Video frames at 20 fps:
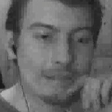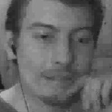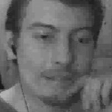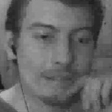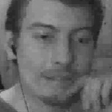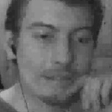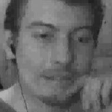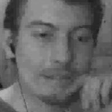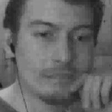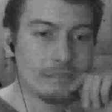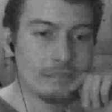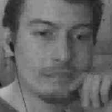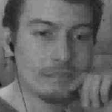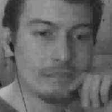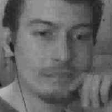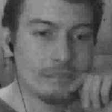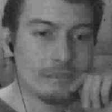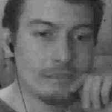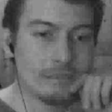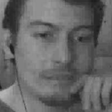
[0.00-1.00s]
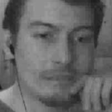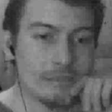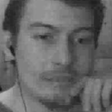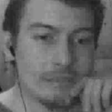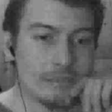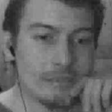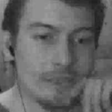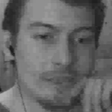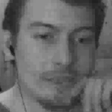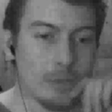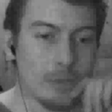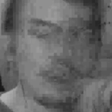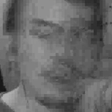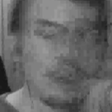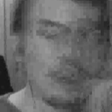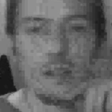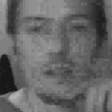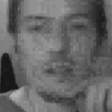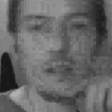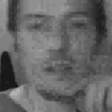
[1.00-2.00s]
uh,
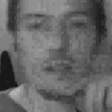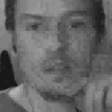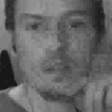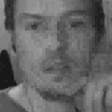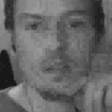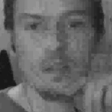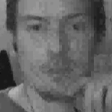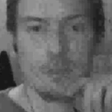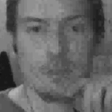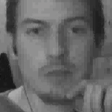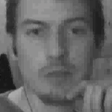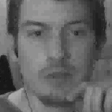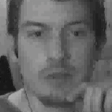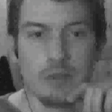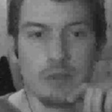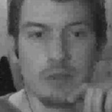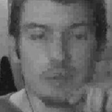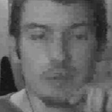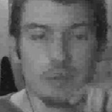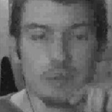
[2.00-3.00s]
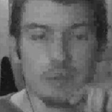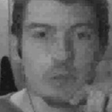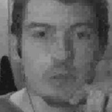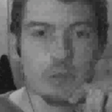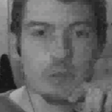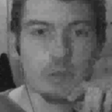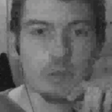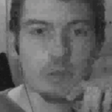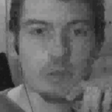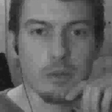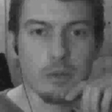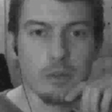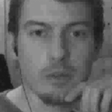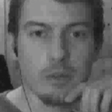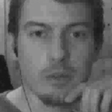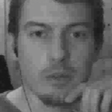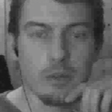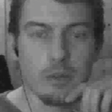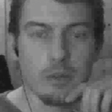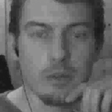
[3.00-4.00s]
criticizing the, the uh, an
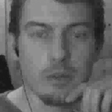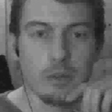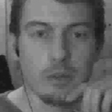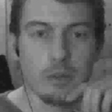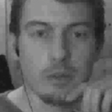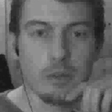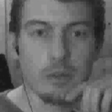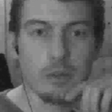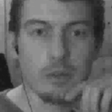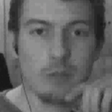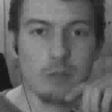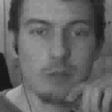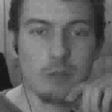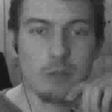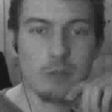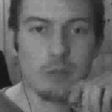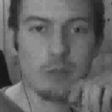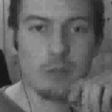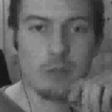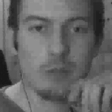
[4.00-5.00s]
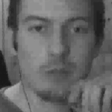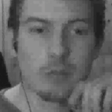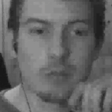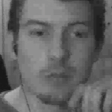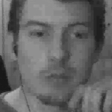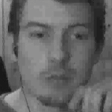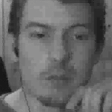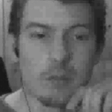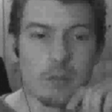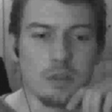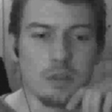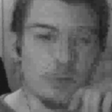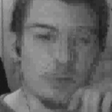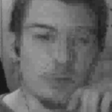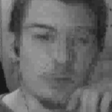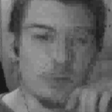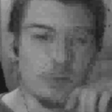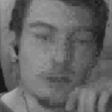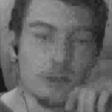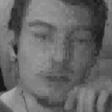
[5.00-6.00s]
important premise he used. Among
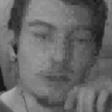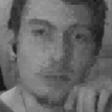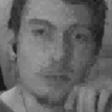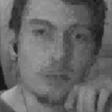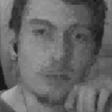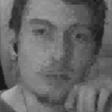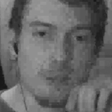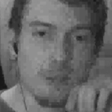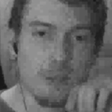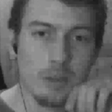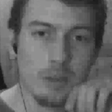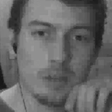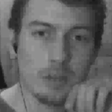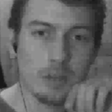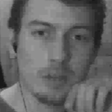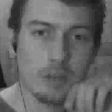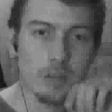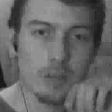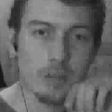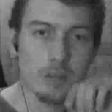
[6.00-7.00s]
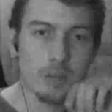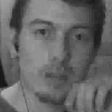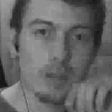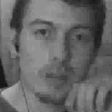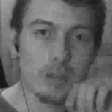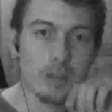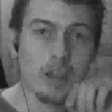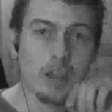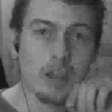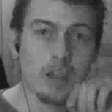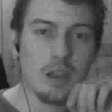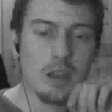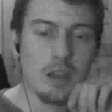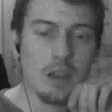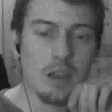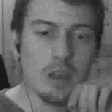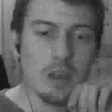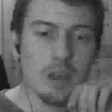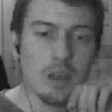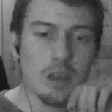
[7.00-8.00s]
his premises was that
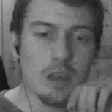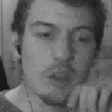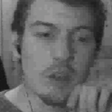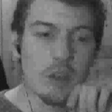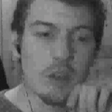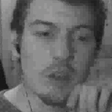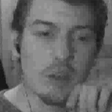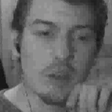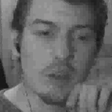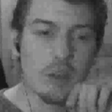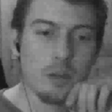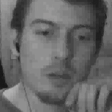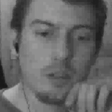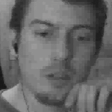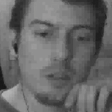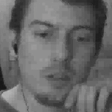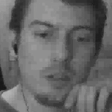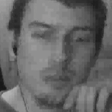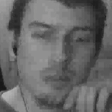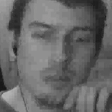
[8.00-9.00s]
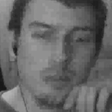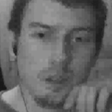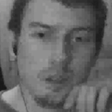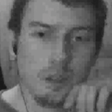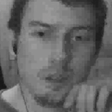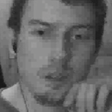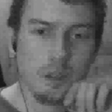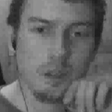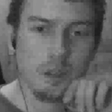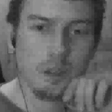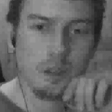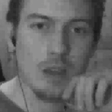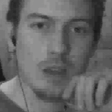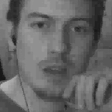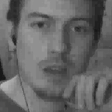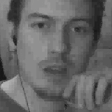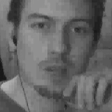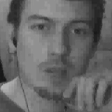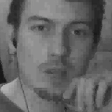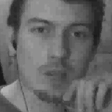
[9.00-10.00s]
uh, homosexuality has
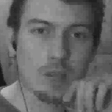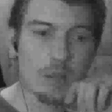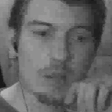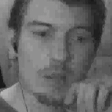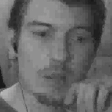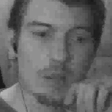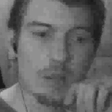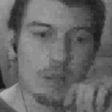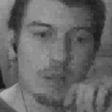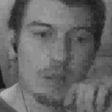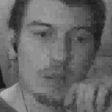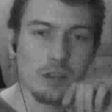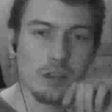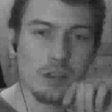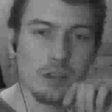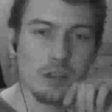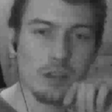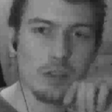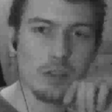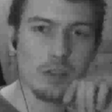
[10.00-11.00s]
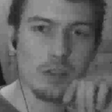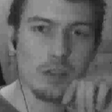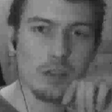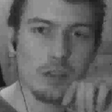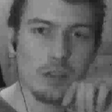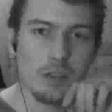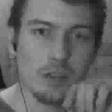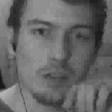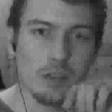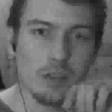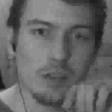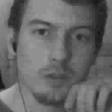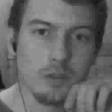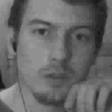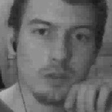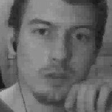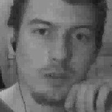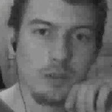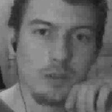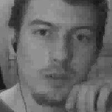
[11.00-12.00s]
no advantage
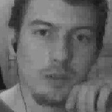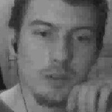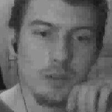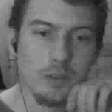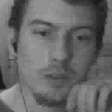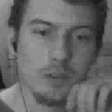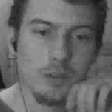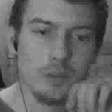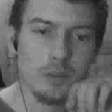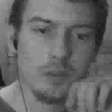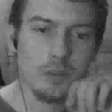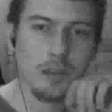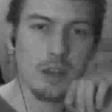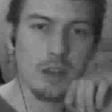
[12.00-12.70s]
evolutionarily speaking.